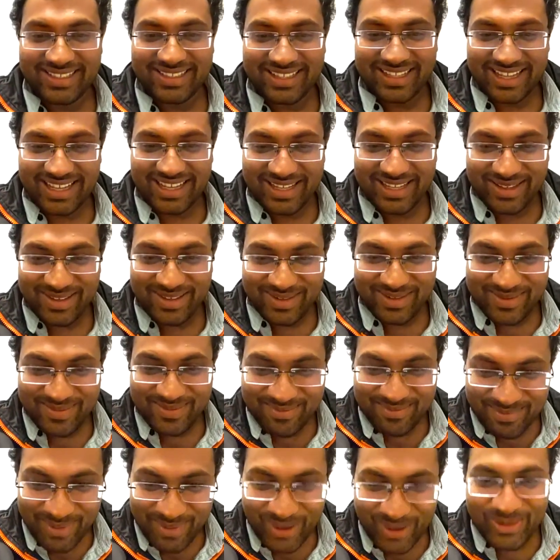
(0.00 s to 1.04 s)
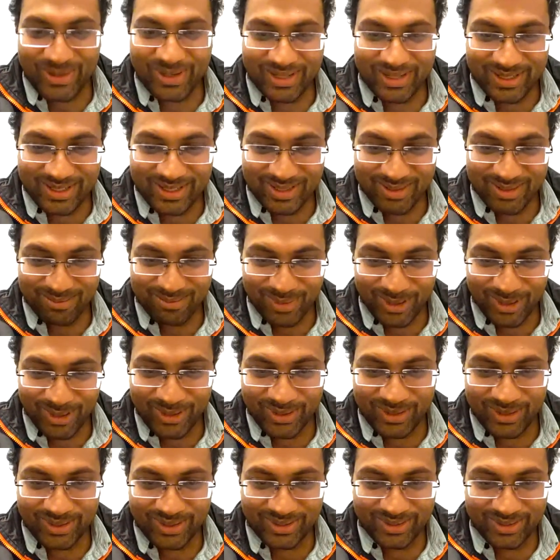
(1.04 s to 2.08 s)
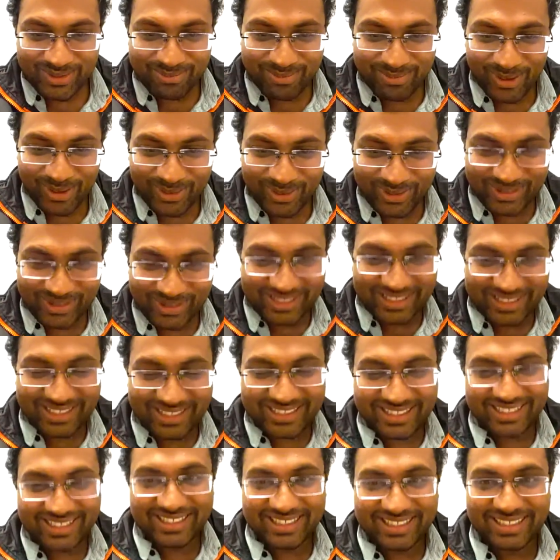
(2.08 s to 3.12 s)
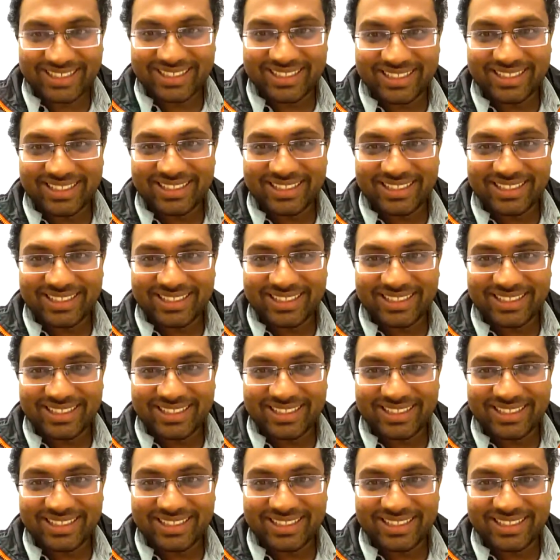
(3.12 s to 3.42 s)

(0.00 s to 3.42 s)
Hi, Paul. Paul. Paul, yeah. Uh -huh.